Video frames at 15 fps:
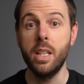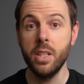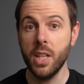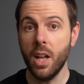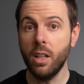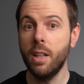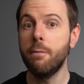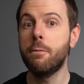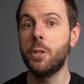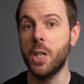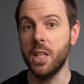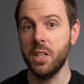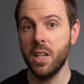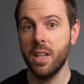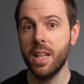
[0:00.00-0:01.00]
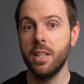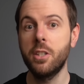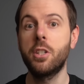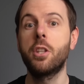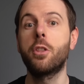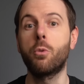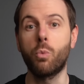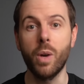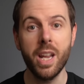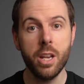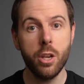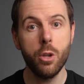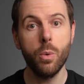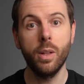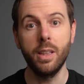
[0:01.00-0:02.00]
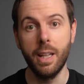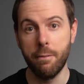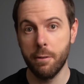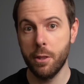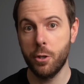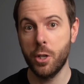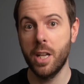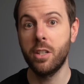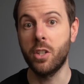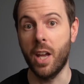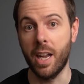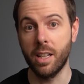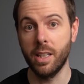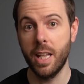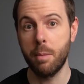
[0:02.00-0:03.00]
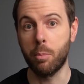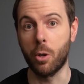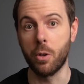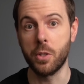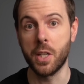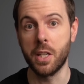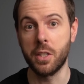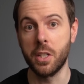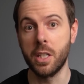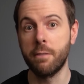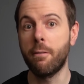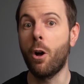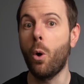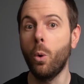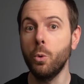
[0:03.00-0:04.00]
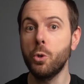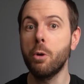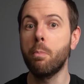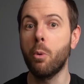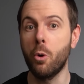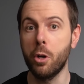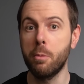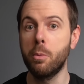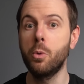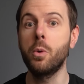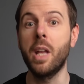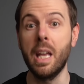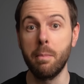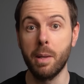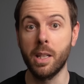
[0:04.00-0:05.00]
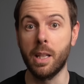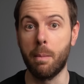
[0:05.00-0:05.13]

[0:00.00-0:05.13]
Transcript: Intel have just announced 3 new 11th gen Tiger Lake processors for ultra-portable gaming